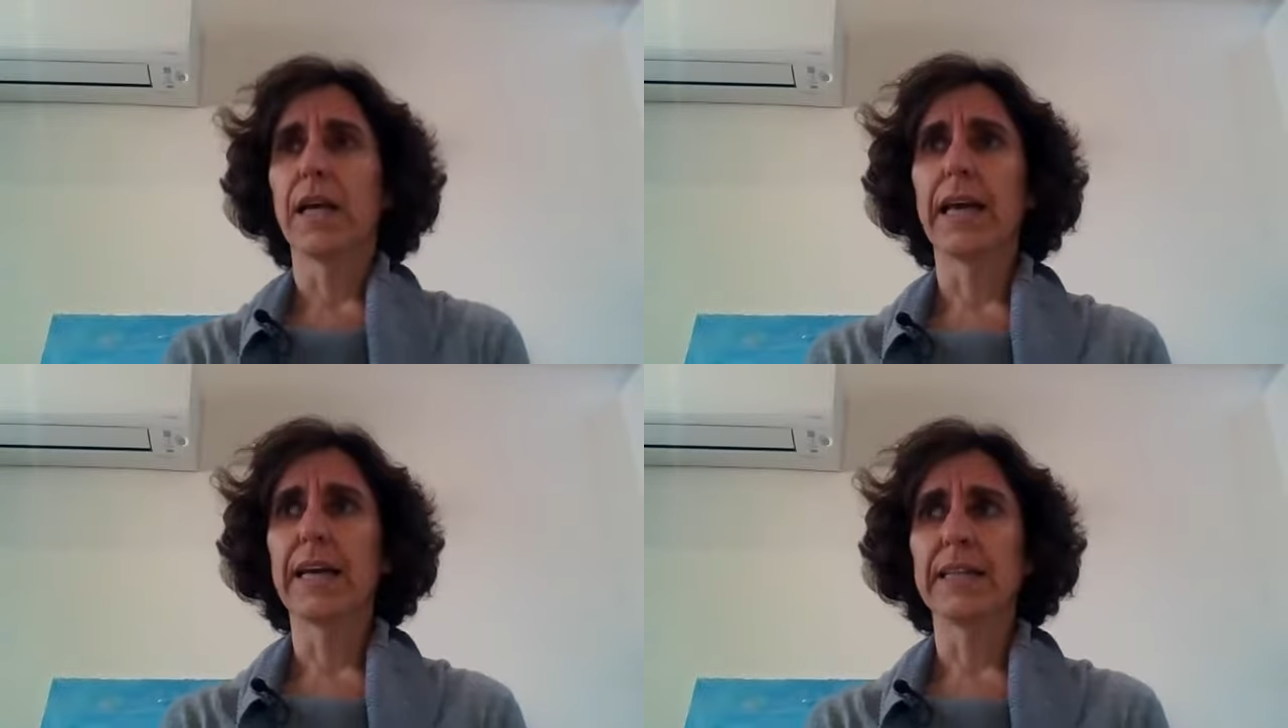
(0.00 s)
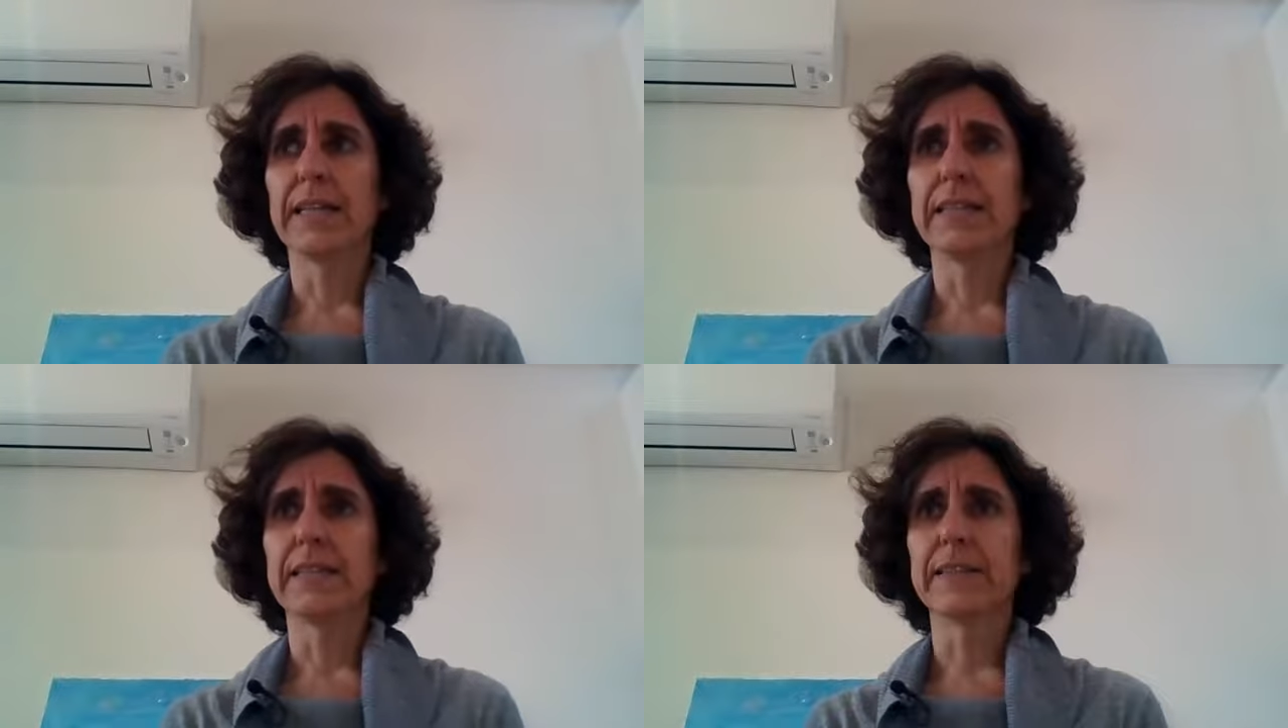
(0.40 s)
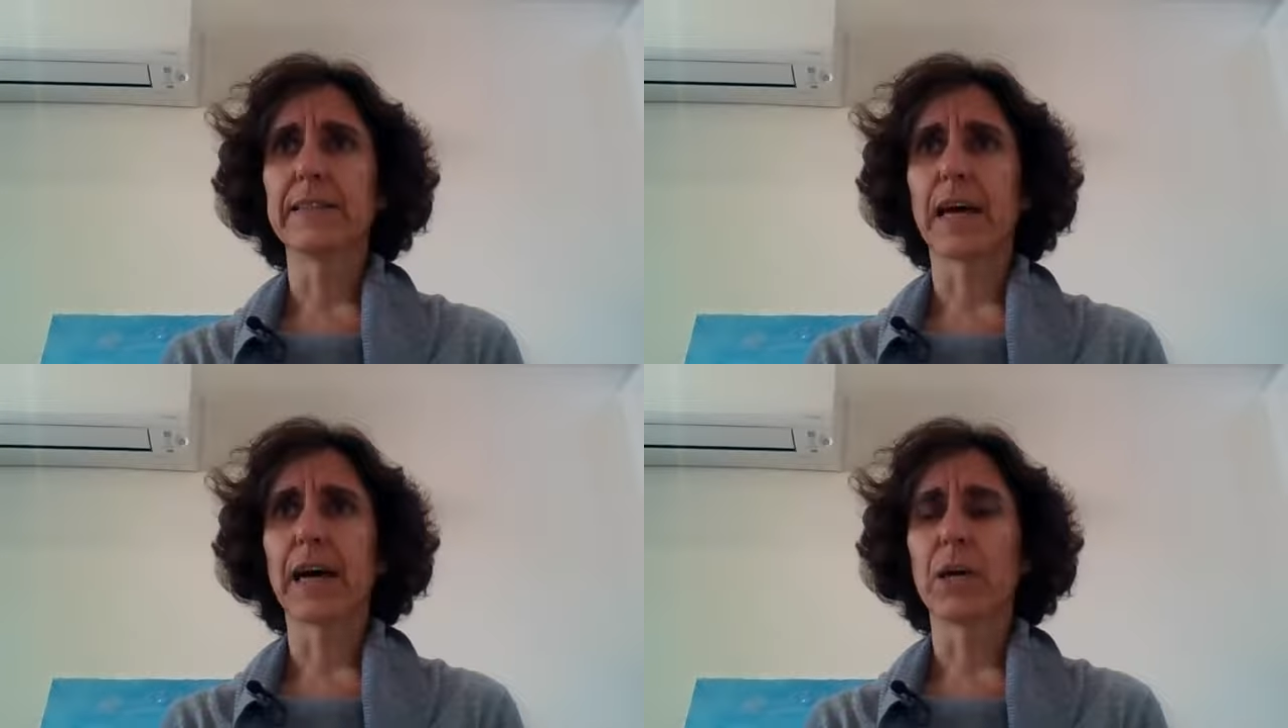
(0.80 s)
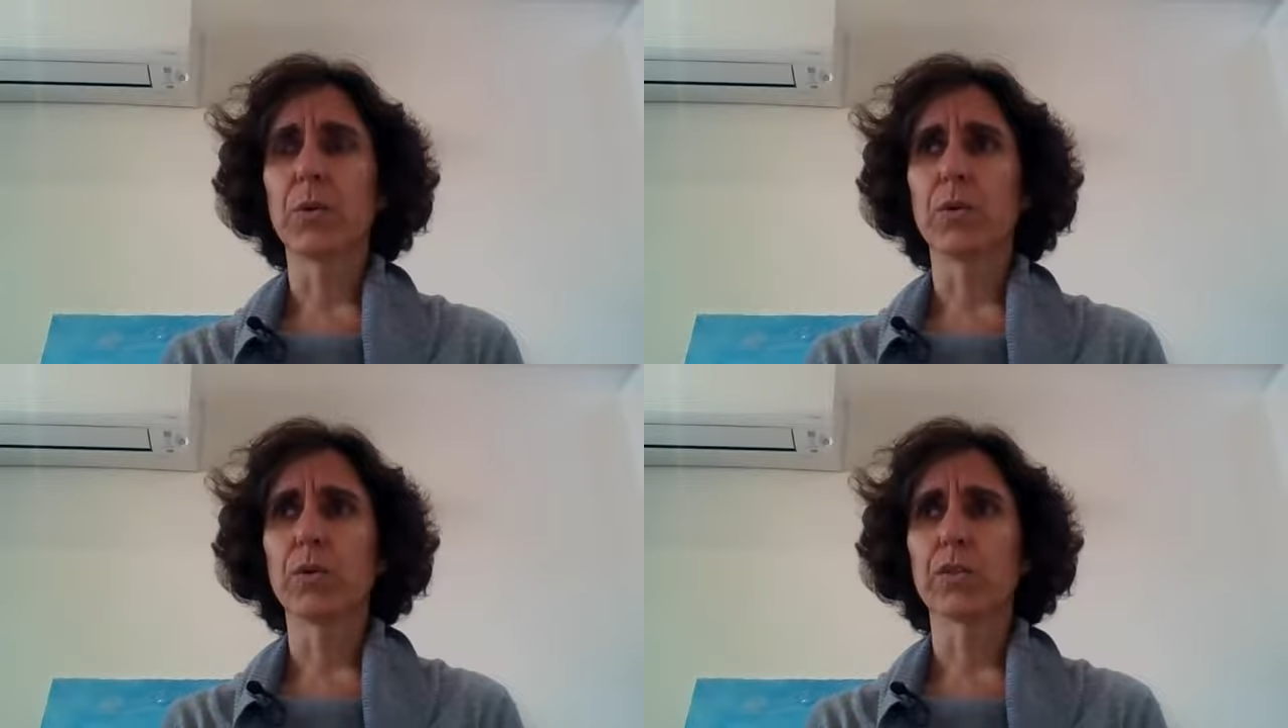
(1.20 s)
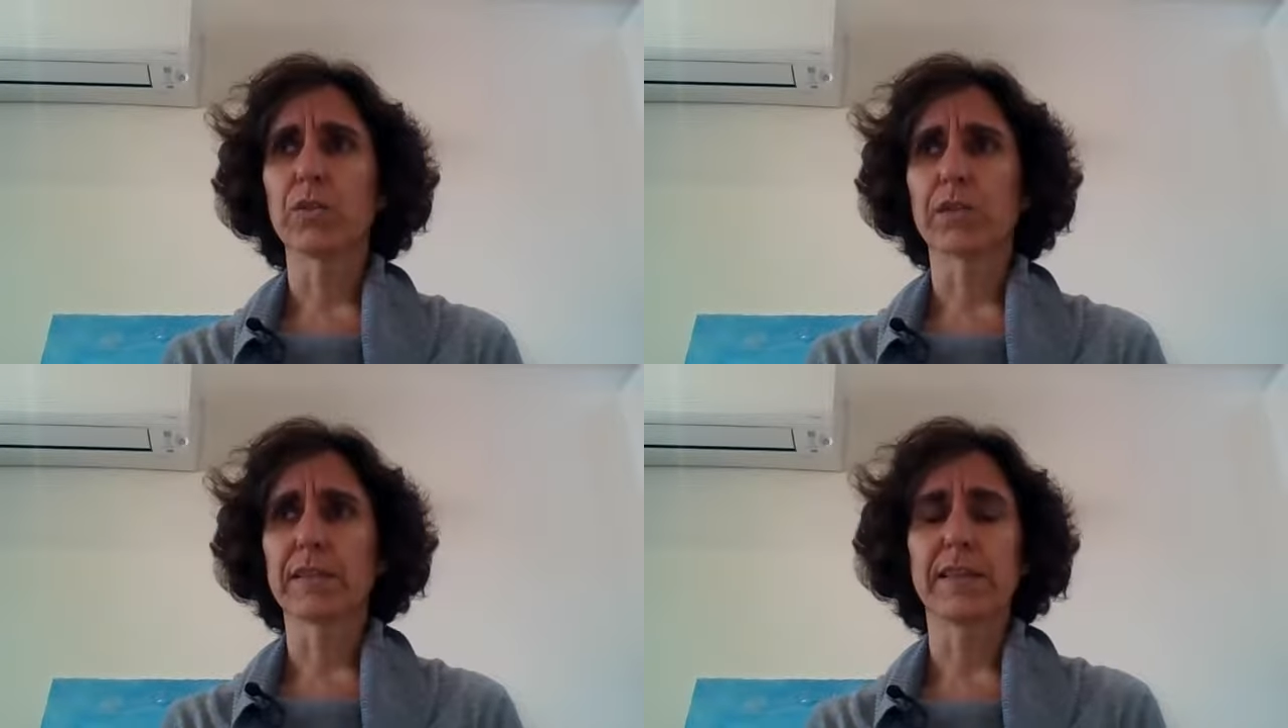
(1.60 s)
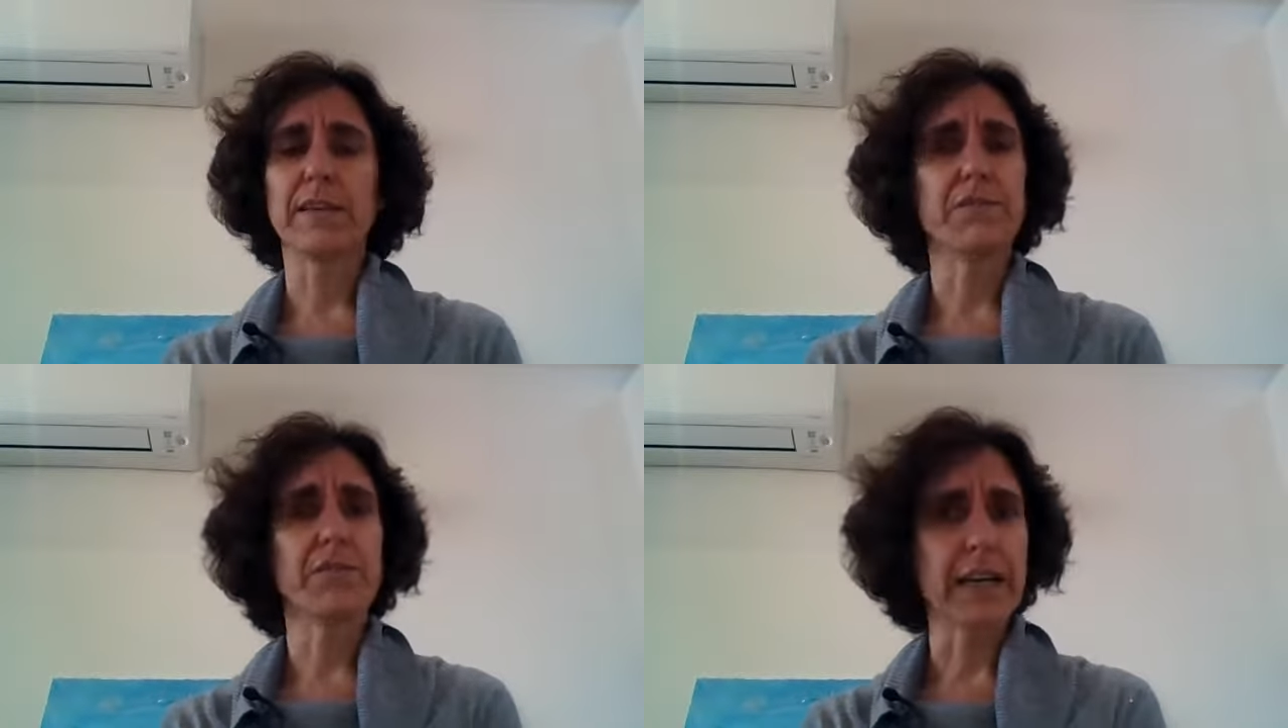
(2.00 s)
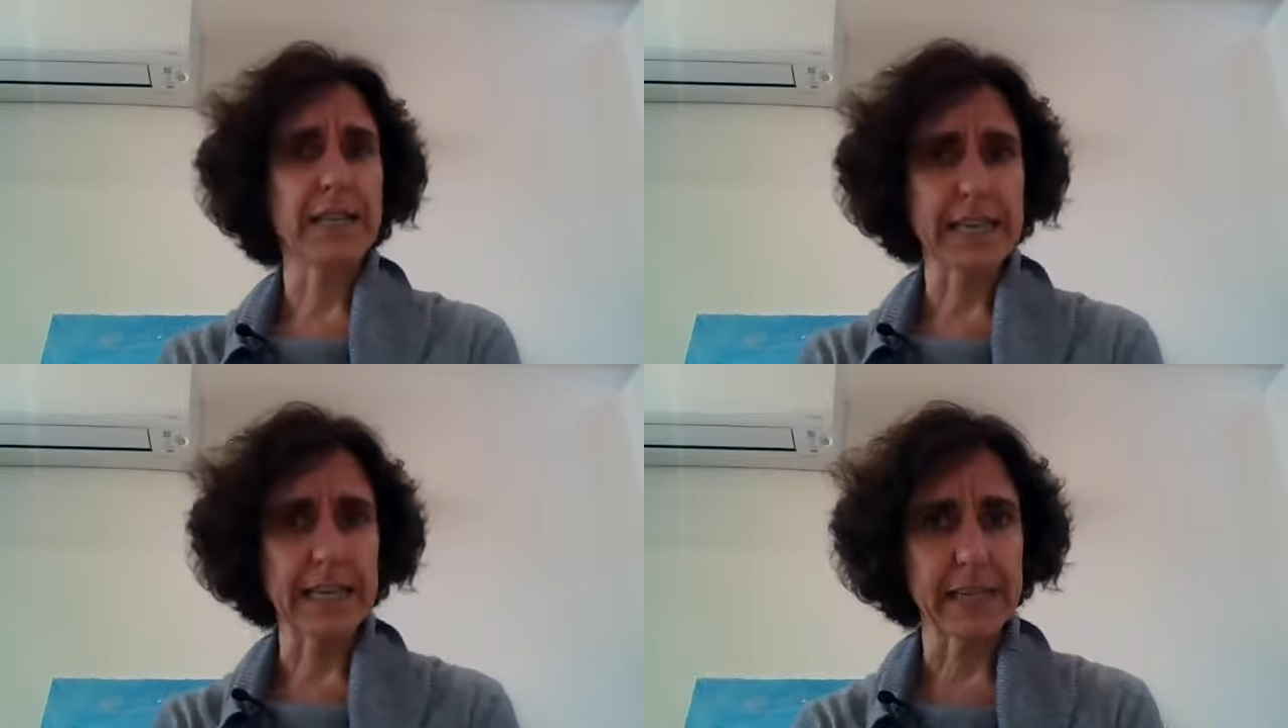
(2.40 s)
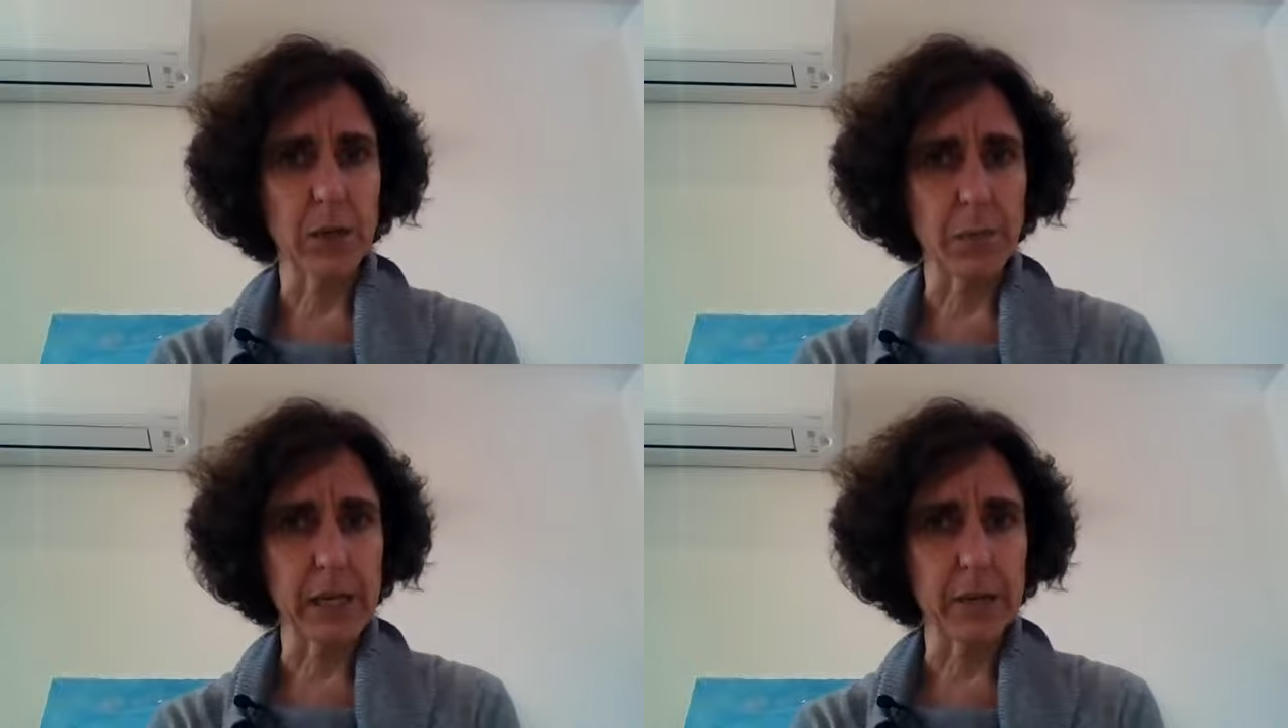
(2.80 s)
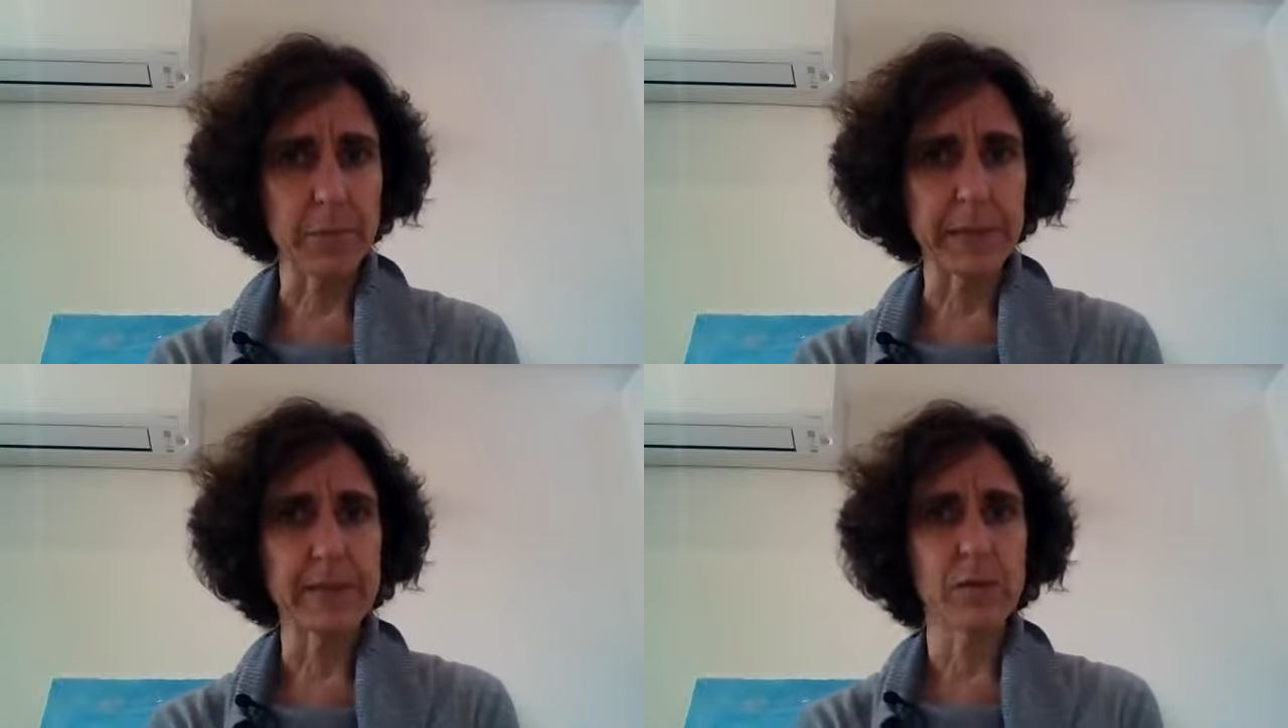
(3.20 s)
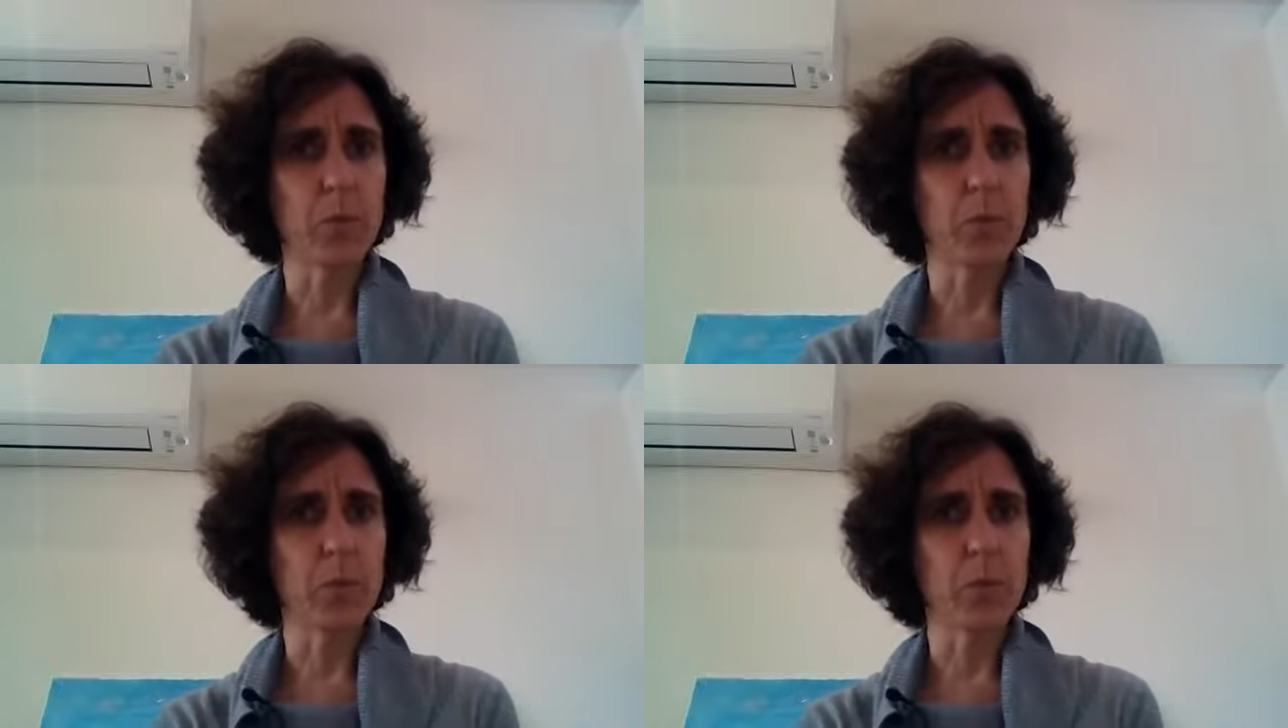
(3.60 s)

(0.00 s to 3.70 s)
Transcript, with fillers: And I was honestly finding it a little bit